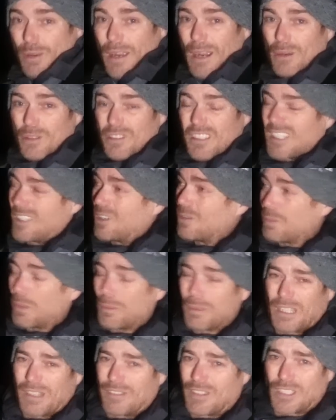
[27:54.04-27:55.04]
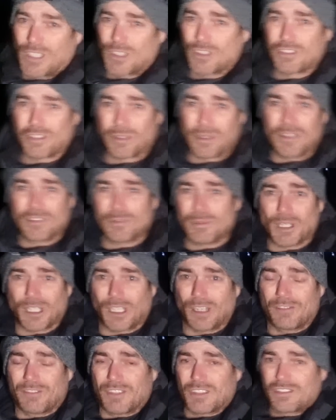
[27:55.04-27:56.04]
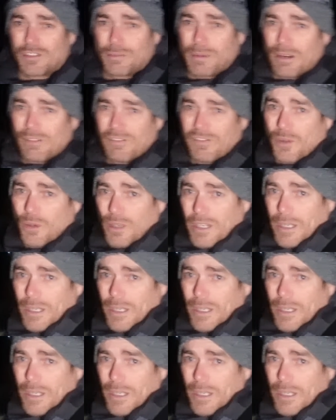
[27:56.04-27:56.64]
hours in. I'll probably give it another 2 hours. I'm only going to fish for about 4